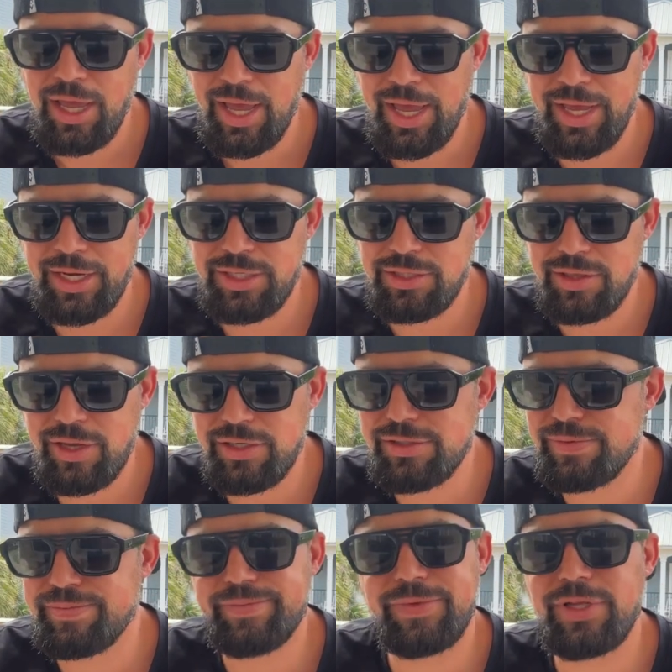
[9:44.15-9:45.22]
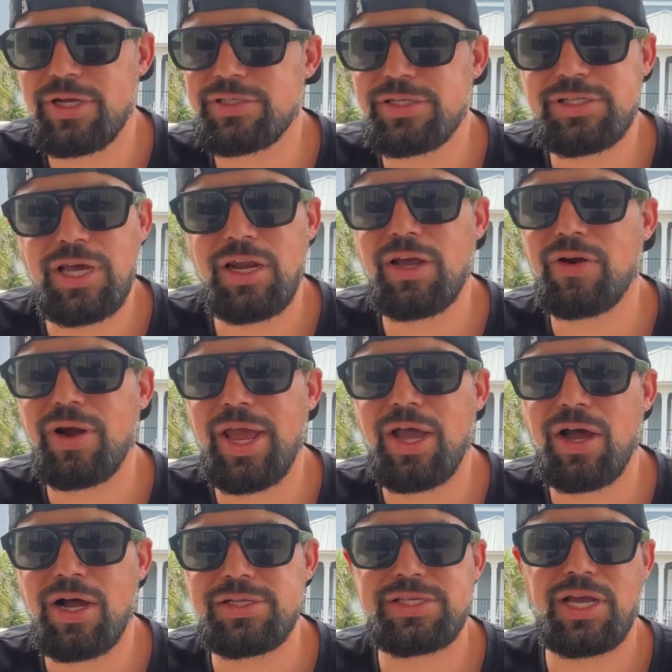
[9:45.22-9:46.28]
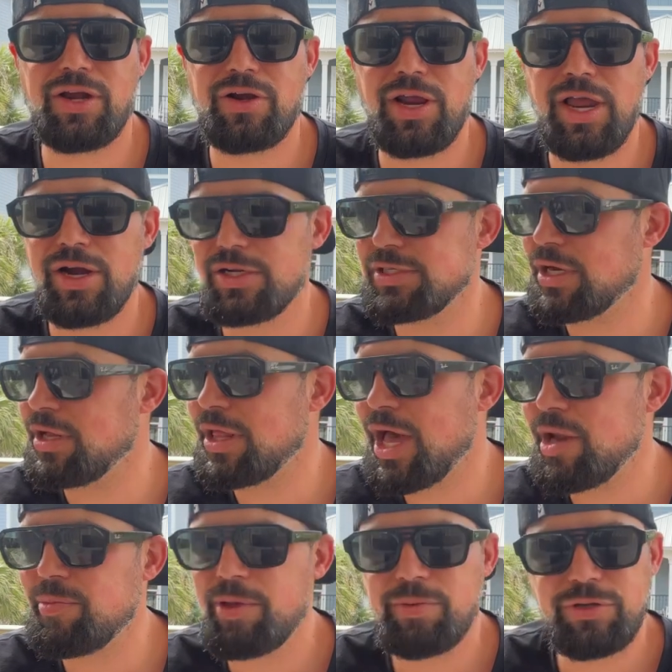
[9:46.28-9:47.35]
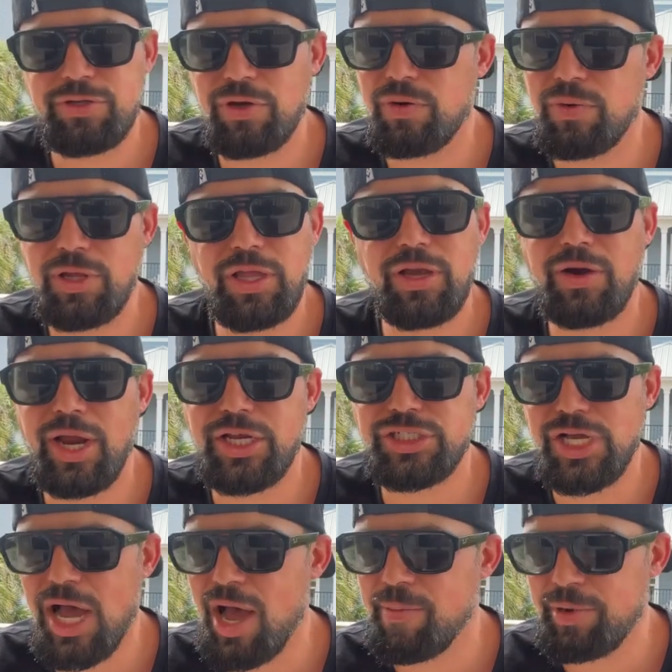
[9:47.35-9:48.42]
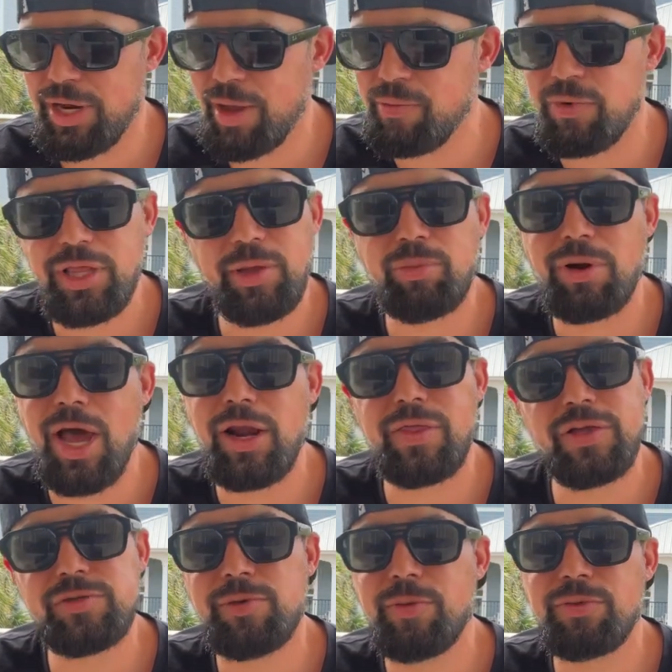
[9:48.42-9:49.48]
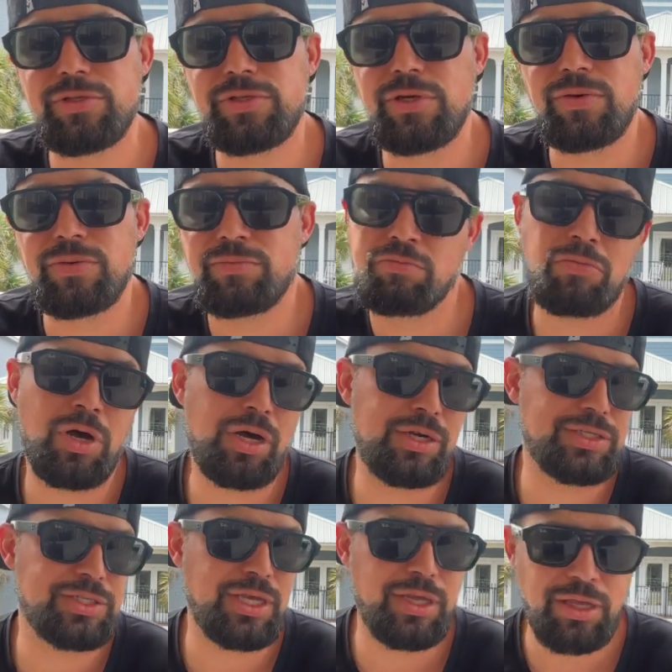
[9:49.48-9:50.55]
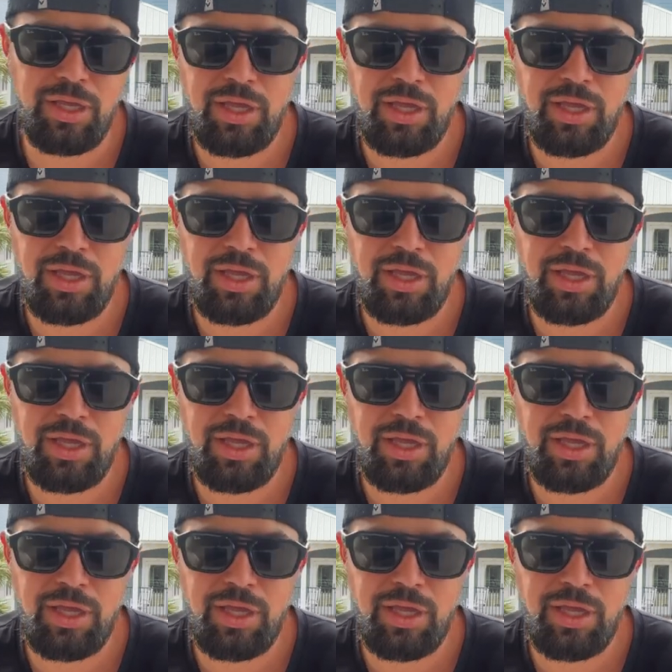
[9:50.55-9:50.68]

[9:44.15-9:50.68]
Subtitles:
And there's a ton of great content creators, and a lot of people do a really great job, and I'm really proud of those people too, honestly,